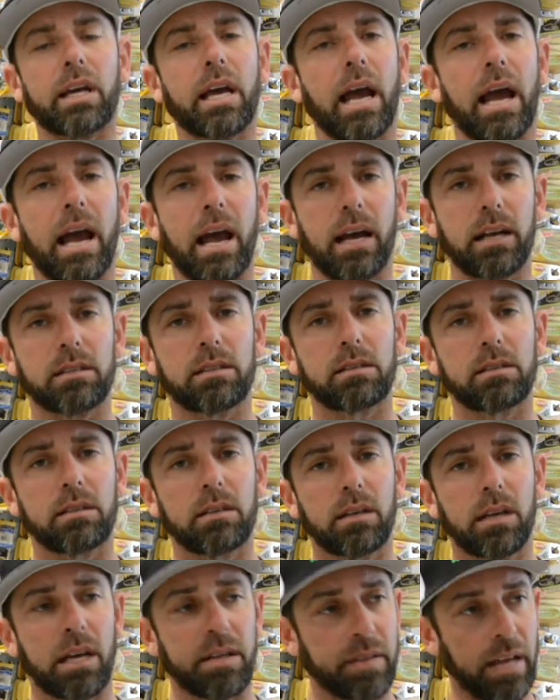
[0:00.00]

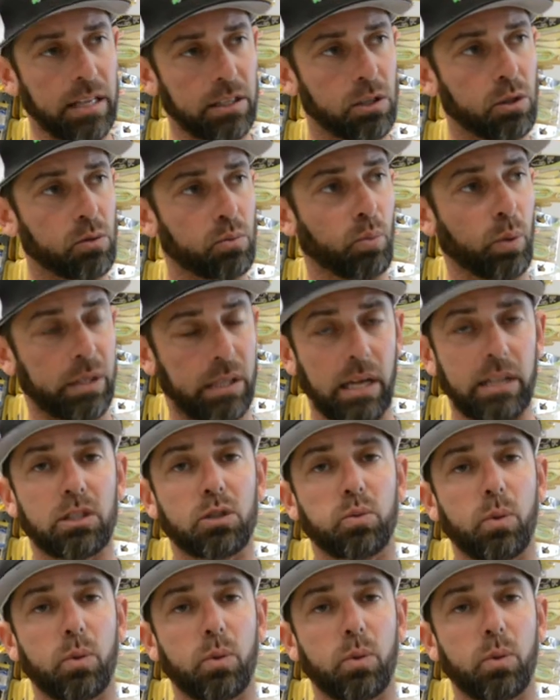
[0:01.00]
casts and that's with that